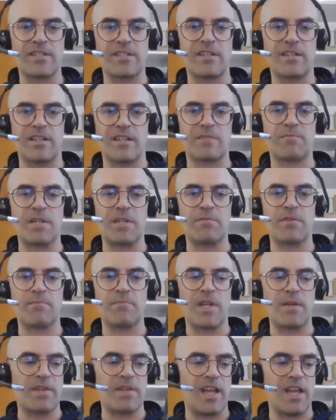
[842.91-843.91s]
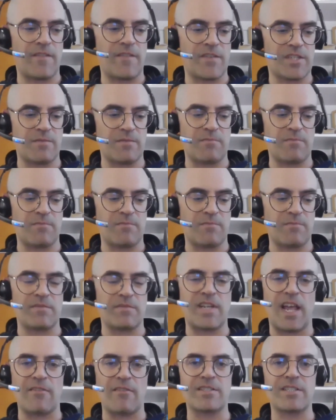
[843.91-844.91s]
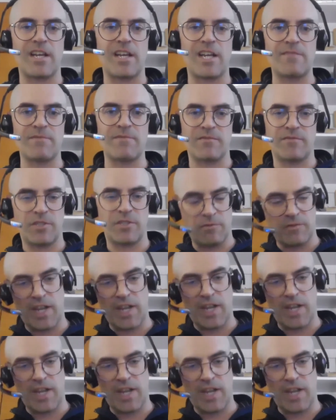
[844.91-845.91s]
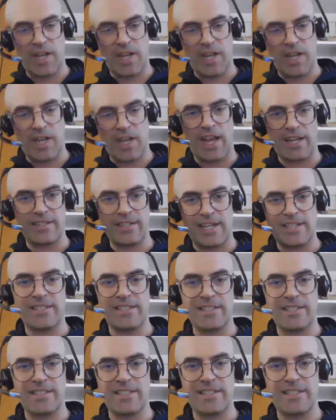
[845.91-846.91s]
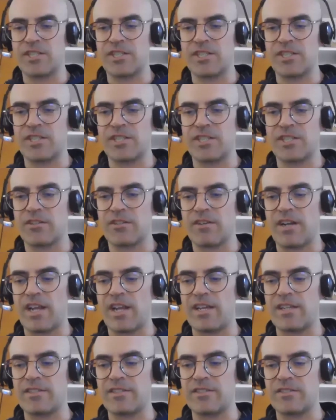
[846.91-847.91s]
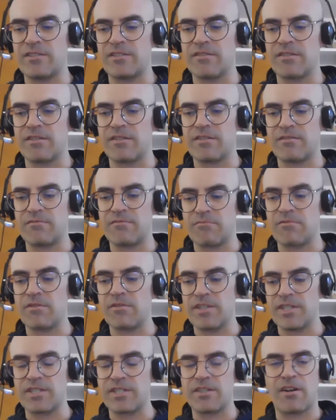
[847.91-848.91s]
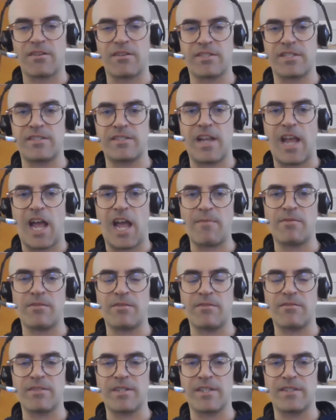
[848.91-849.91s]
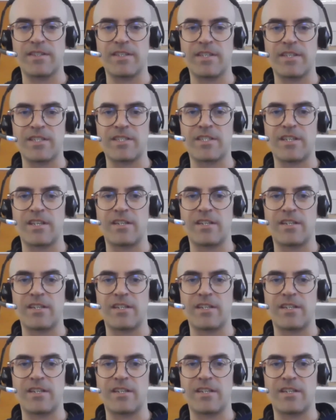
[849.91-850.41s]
And as people maybe have some downtime, if you've got an idea in your head, you could really start to dabble in this.